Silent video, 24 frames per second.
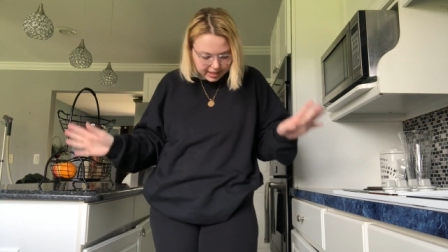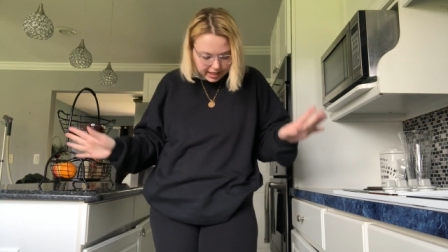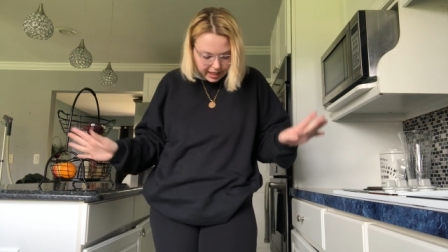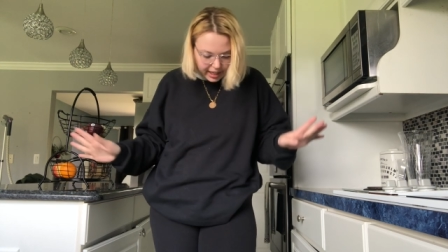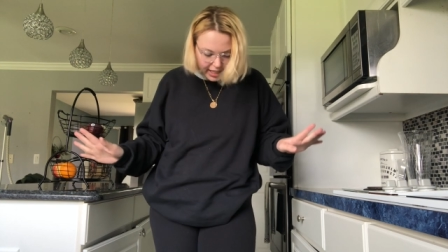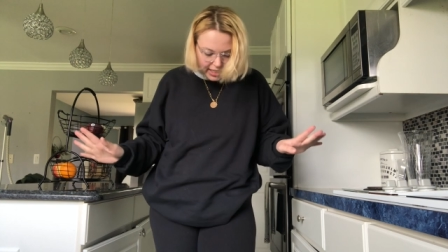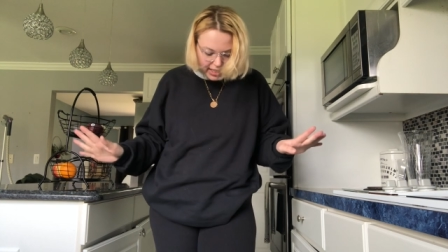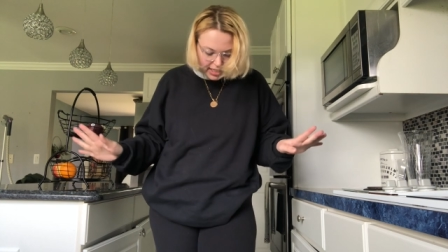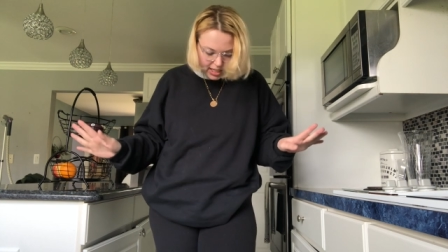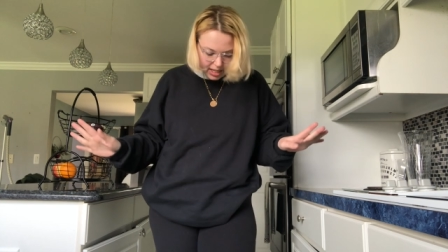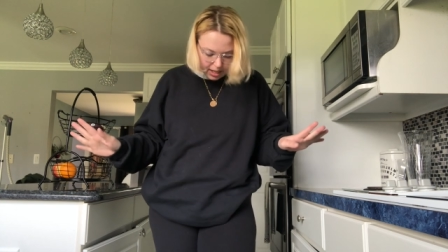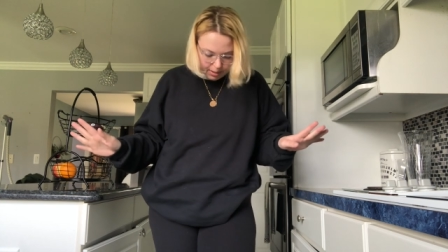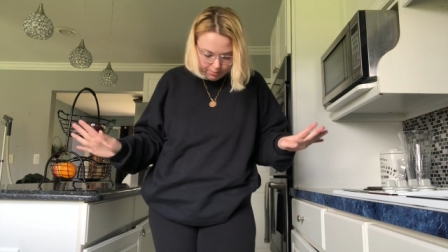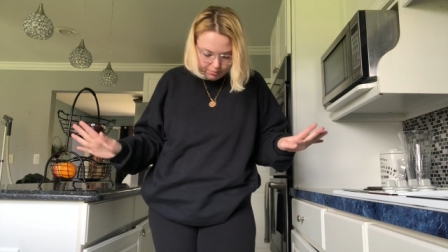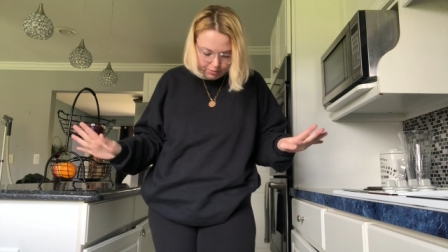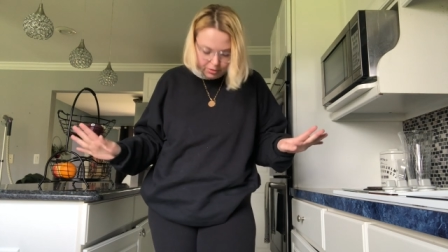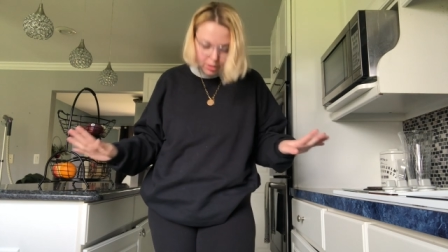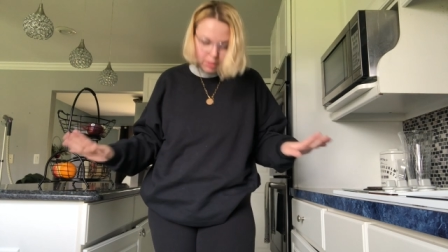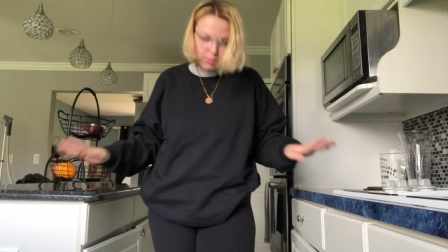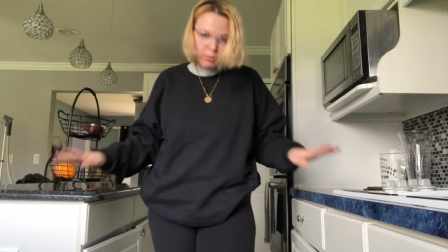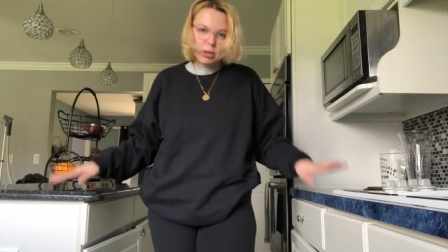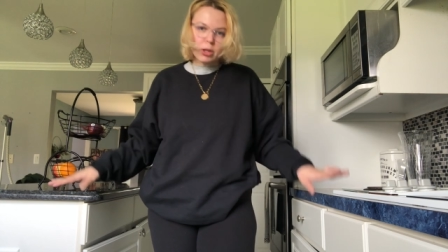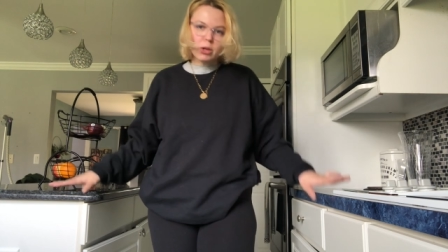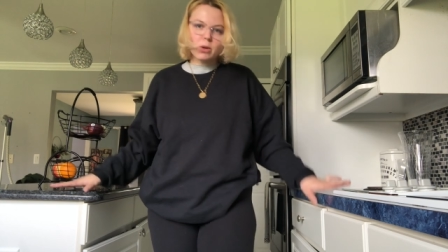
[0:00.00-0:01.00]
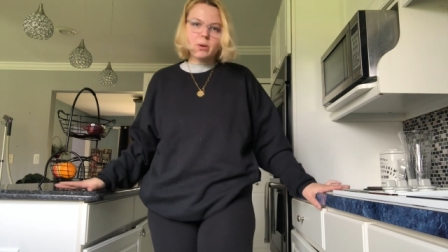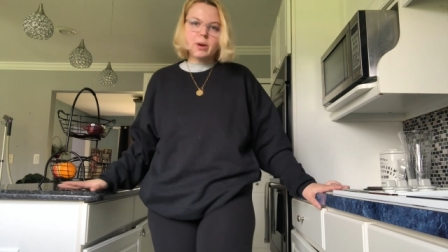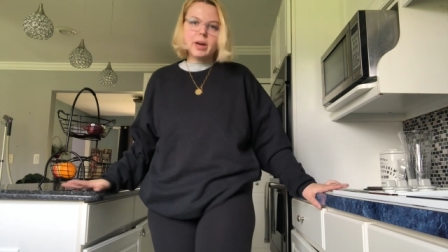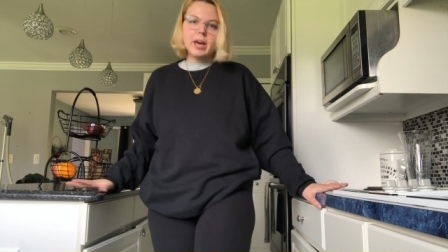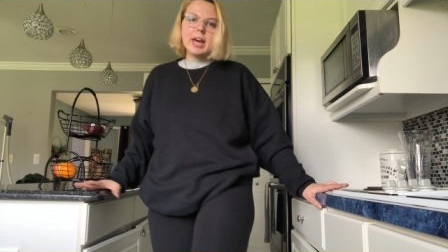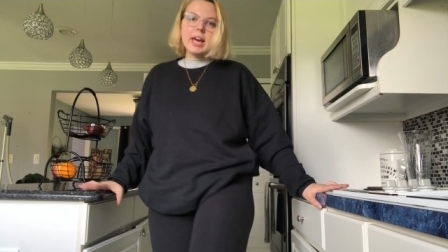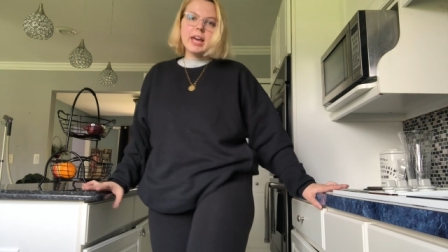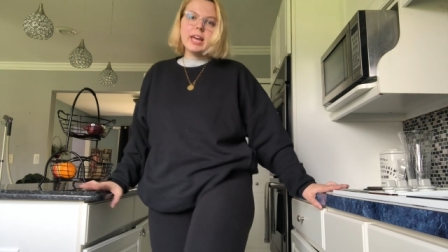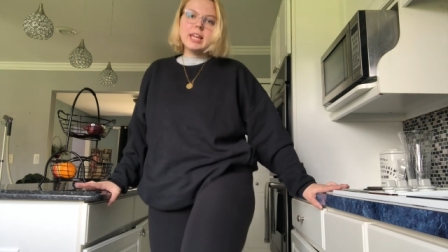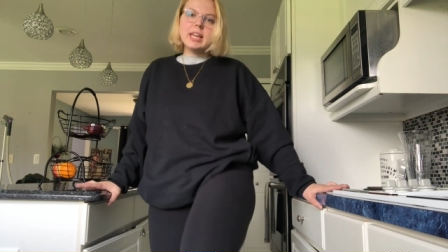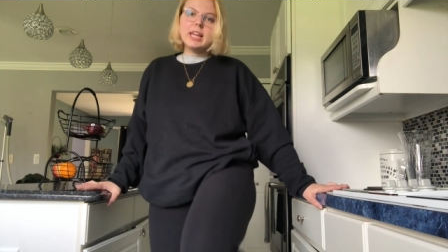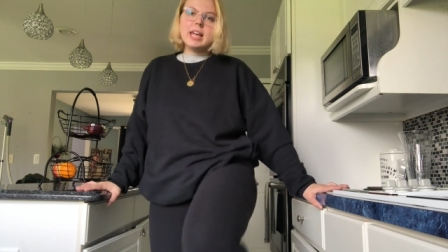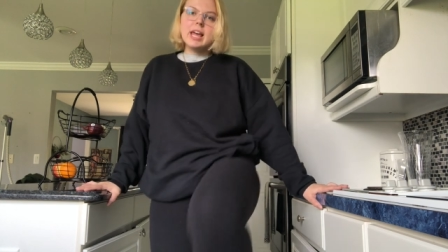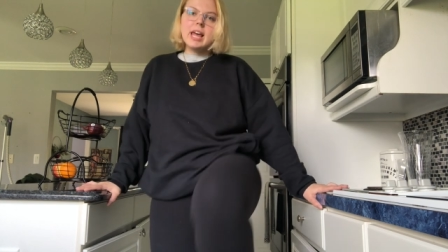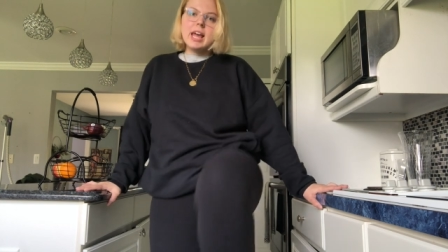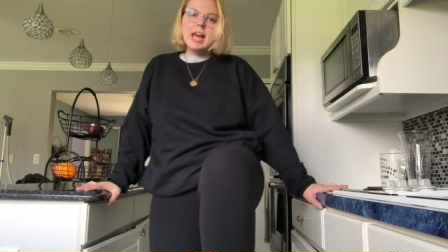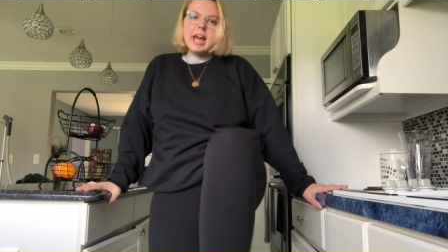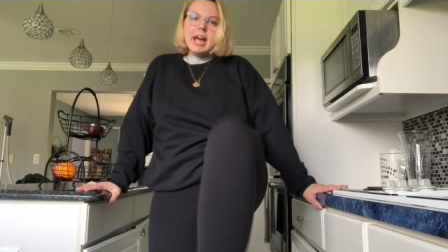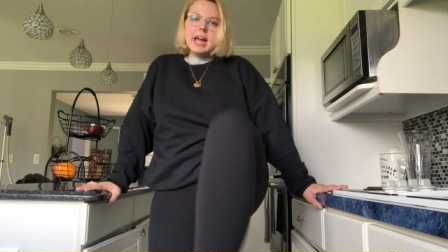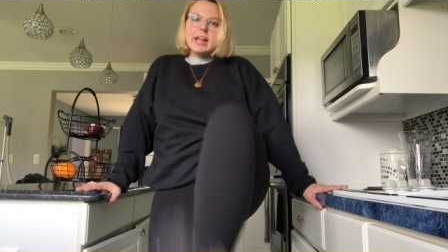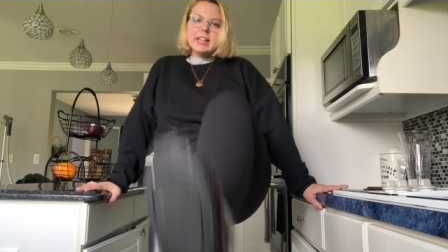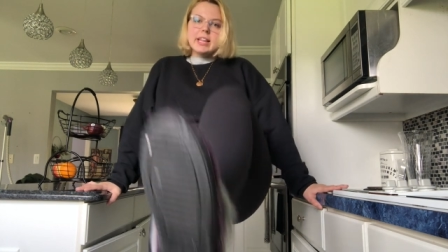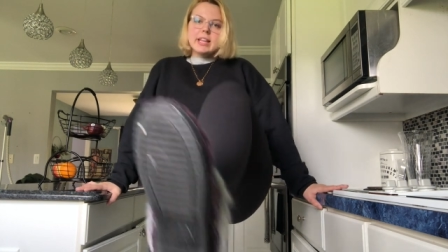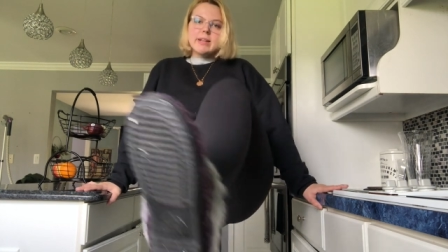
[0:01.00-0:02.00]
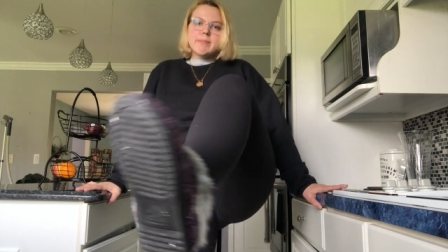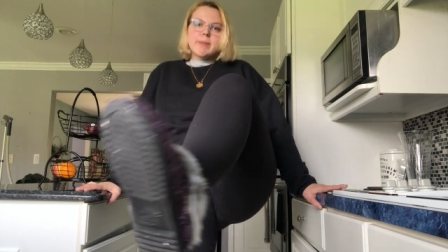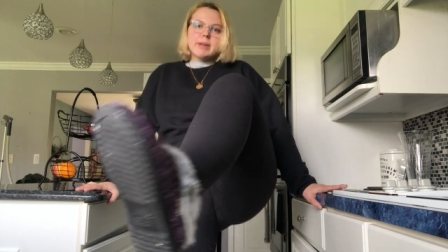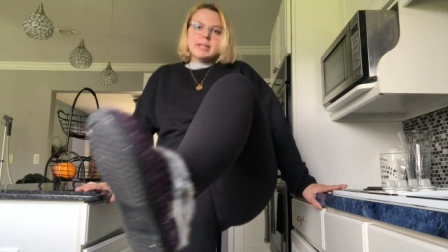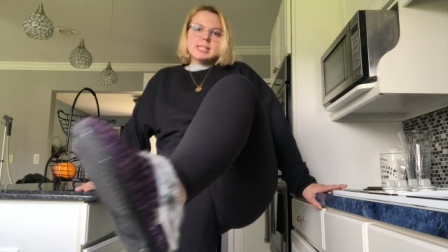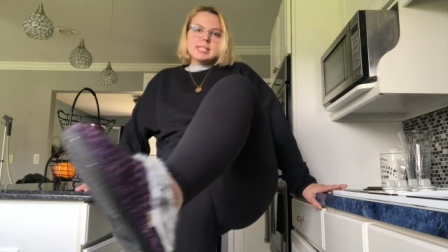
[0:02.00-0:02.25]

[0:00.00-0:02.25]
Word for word: it's comfortable, okay? And then my